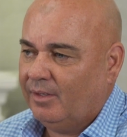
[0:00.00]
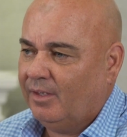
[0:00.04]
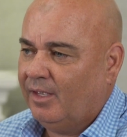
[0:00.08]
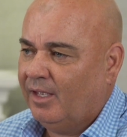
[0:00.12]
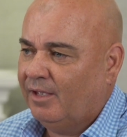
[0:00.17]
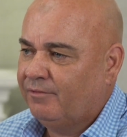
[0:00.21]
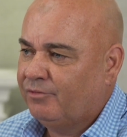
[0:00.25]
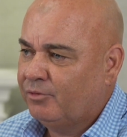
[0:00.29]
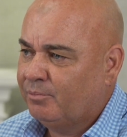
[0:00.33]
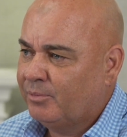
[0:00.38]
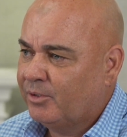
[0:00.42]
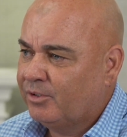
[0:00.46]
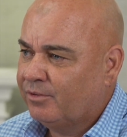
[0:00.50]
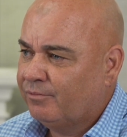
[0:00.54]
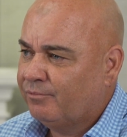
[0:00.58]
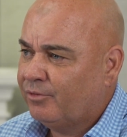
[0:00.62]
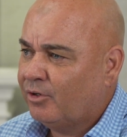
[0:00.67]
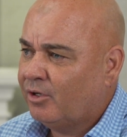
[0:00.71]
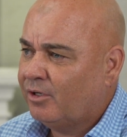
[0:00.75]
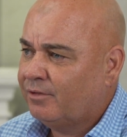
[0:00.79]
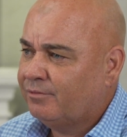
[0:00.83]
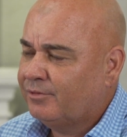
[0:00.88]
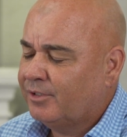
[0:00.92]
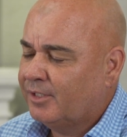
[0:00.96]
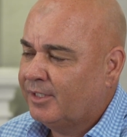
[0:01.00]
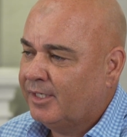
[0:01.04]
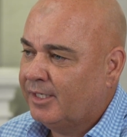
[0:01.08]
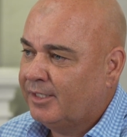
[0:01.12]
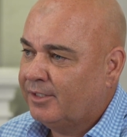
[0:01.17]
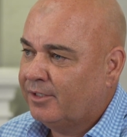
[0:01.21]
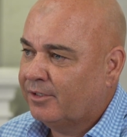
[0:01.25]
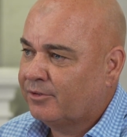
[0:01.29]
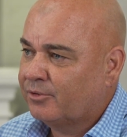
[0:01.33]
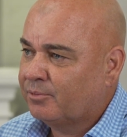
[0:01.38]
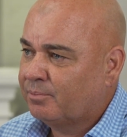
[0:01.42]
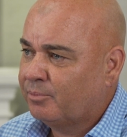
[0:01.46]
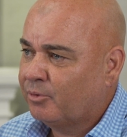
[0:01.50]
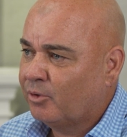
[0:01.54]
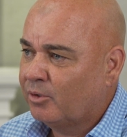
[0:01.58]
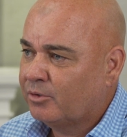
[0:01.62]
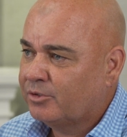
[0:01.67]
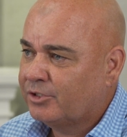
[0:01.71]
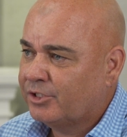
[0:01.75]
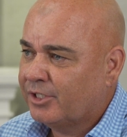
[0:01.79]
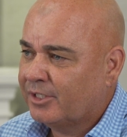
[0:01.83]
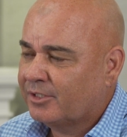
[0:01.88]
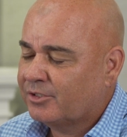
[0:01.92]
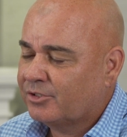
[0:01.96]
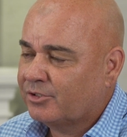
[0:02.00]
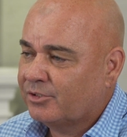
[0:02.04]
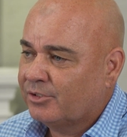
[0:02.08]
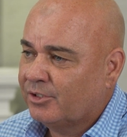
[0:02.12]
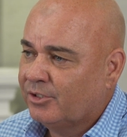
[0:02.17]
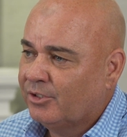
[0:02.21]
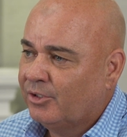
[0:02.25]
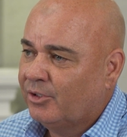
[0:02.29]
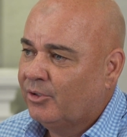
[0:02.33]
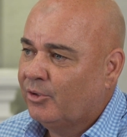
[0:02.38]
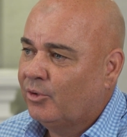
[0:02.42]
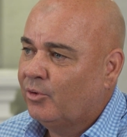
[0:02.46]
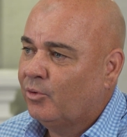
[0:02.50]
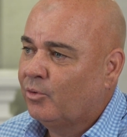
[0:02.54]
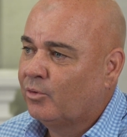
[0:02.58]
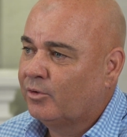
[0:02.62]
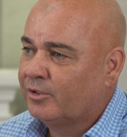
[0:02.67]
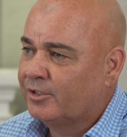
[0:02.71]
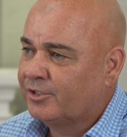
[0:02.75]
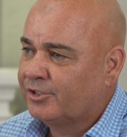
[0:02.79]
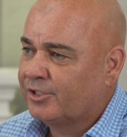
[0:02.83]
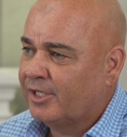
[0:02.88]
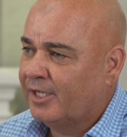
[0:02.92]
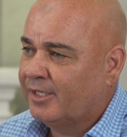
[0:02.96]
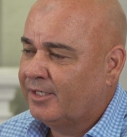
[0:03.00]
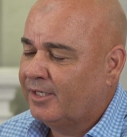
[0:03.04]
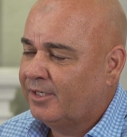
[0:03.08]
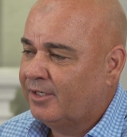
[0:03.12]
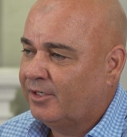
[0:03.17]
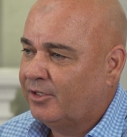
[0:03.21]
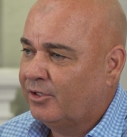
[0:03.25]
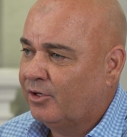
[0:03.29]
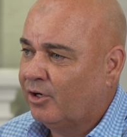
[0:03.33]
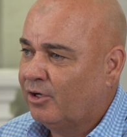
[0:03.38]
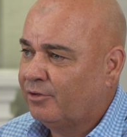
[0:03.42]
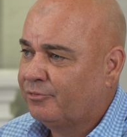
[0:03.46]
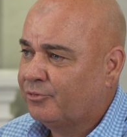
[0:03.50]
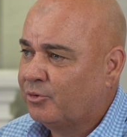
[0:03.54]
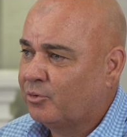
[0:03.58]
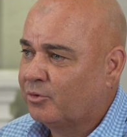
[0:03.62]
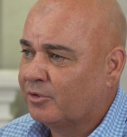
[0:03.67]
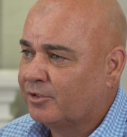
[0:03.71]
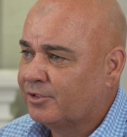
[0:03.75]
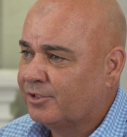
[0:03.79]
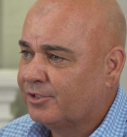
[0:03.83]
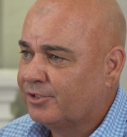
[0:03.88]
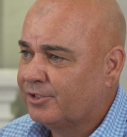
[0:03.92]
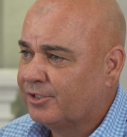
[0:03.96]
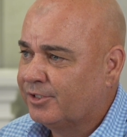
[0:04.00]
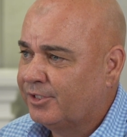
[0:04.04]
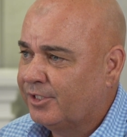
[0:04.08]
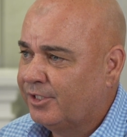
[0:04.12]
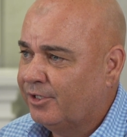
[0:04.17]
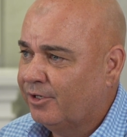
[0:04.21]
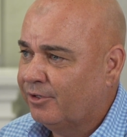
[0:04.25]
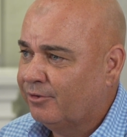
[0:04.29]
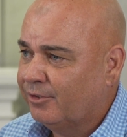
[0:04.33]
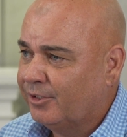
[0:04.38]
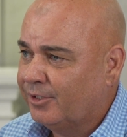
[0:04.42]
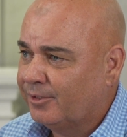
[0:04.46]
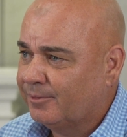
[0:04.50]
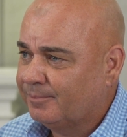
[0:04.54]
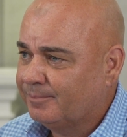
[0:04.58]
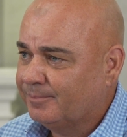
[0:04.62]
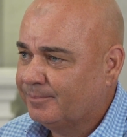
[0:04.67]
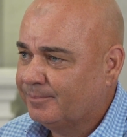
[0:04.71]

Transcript: Have you been involved in any other projects or designed any golf courses in the area?